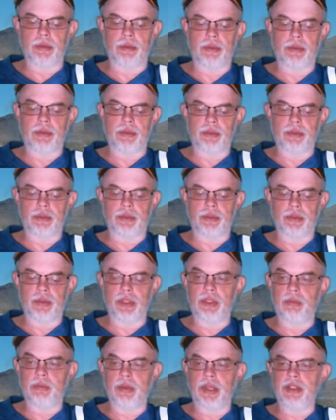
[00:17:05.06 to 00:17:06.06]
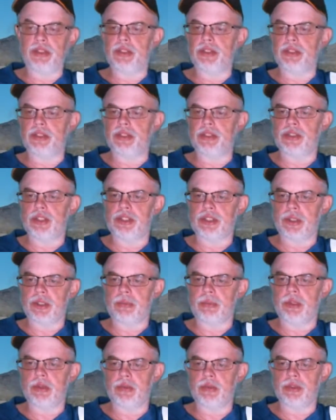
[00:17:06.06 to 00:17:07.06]
that was one of the messages she
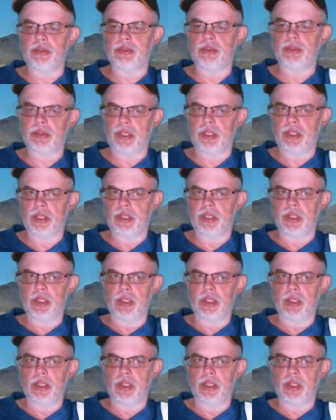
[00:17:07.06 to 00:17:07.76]
sent me was that